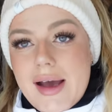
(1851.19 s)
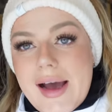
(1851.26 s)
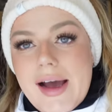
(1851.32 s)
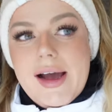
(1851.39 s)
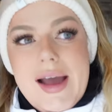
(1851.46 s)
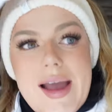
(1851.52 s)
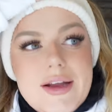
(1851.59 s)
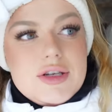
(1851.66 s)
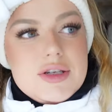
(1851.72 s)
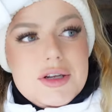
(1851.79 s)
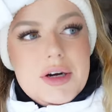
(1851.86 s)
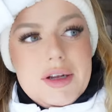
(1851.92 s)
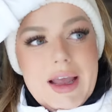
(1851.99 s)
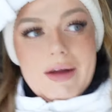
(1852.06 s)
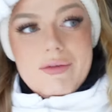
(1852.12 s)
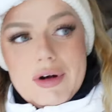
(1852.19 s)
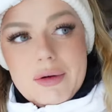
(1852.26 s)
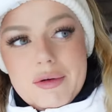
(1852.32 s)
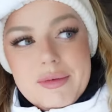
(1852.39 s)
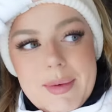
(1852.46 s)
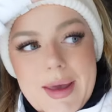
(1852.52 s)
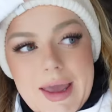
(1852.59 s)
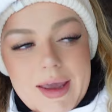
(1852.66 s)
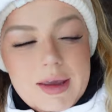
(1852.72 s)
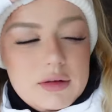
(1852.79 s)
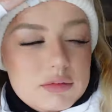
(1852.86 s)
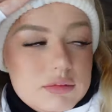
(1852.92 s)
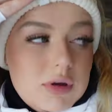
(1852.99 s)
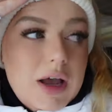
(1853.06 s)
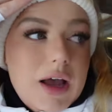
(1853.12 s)
I just sort of get ready with me
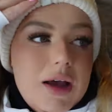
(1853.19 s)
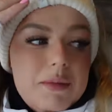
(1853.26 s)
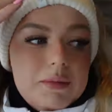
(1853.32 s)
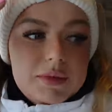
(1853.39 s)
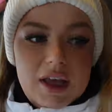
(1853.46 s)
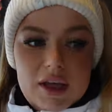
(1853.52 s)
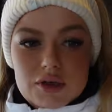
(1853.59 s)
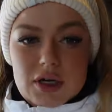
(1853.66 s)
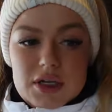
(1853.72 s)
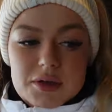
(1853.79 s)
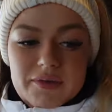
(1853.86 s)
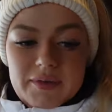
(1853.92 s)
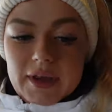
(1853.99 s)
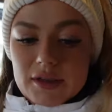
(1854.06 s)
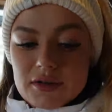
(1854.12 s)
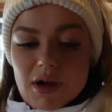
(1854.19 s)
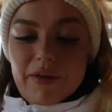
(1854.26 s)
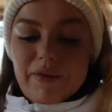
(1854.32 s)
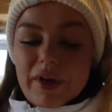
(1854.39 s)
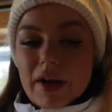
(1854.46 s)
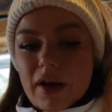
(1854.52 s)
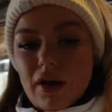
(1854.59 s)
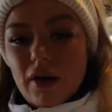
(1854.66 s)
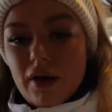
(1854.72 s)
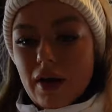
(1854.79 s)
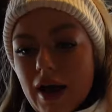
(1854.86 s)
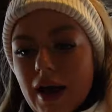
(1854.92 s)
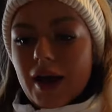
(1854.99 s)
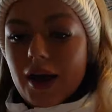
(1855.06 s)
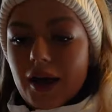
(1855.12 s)
um, get dressed with me type video
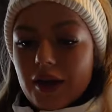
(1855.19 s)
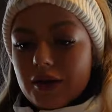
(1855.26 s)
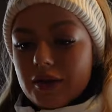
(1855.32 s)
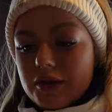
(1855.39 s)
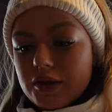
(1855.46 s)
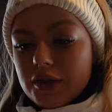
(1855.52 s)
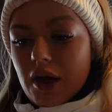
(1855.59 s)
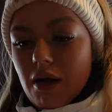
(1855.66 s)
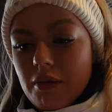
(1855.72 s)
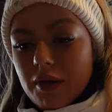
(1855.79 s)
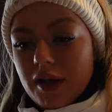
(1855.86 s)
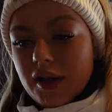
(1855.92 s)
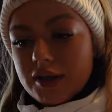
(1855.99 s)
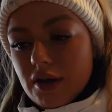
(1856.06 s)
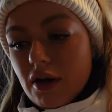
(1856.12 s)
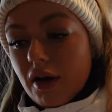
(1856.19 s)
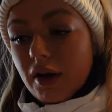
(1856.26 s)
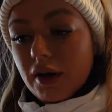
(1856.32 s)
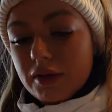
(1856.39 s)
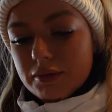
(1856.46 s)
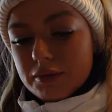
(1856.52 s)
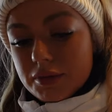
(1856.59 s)
and I'm ready to go.